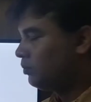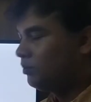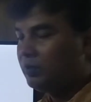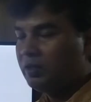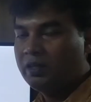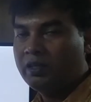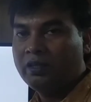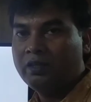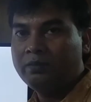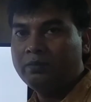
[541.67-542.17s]

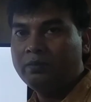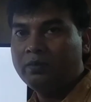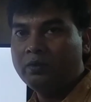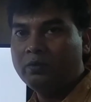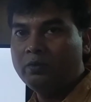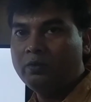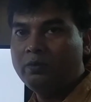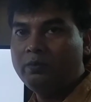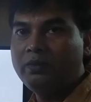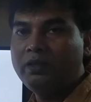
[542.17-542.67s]
verb
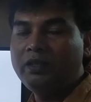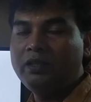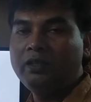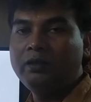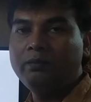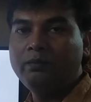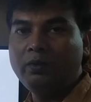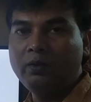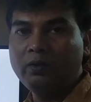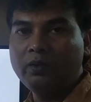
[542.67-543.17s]
would be
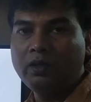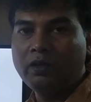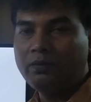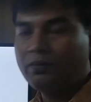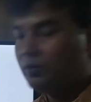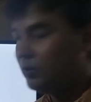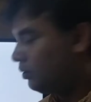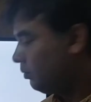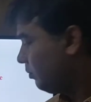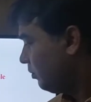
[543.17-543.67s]
in plural
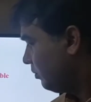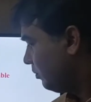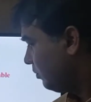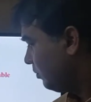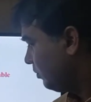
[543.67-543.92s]
form,